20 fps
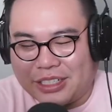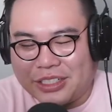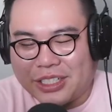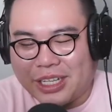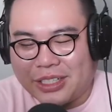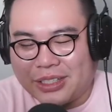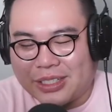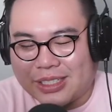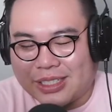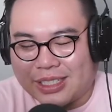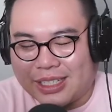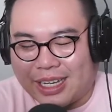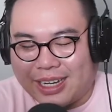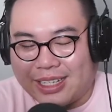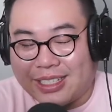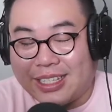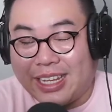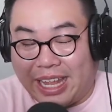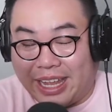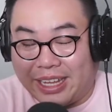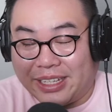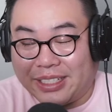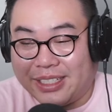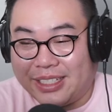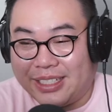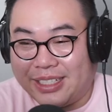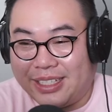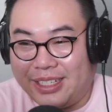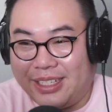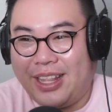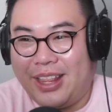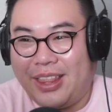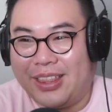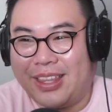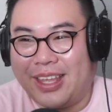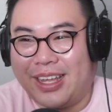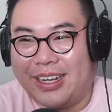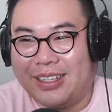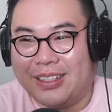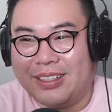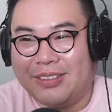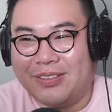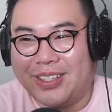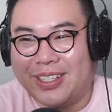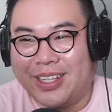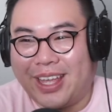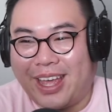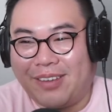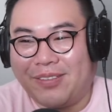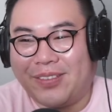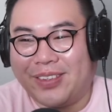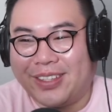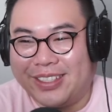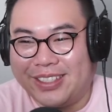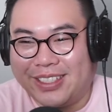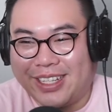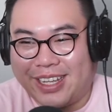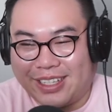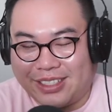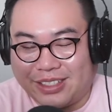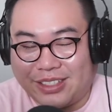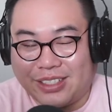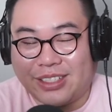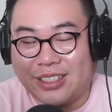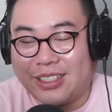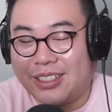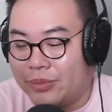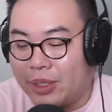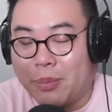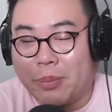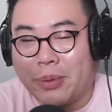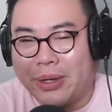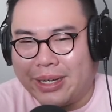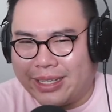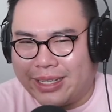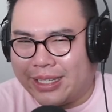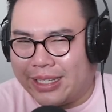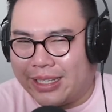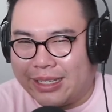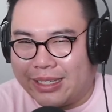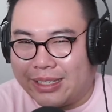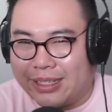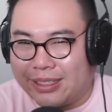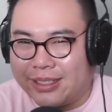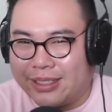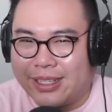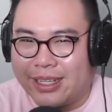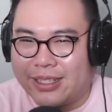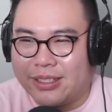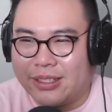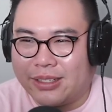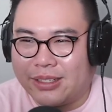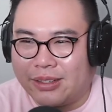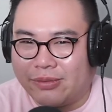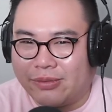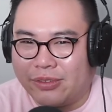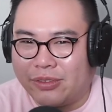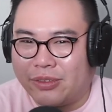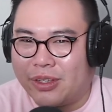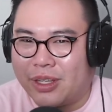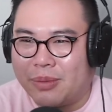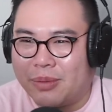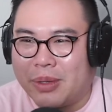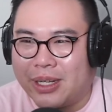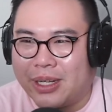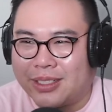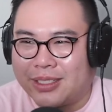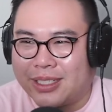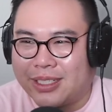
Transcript: just get the slightest hint that Olivia de Havilland has a pretty keen sense of comedic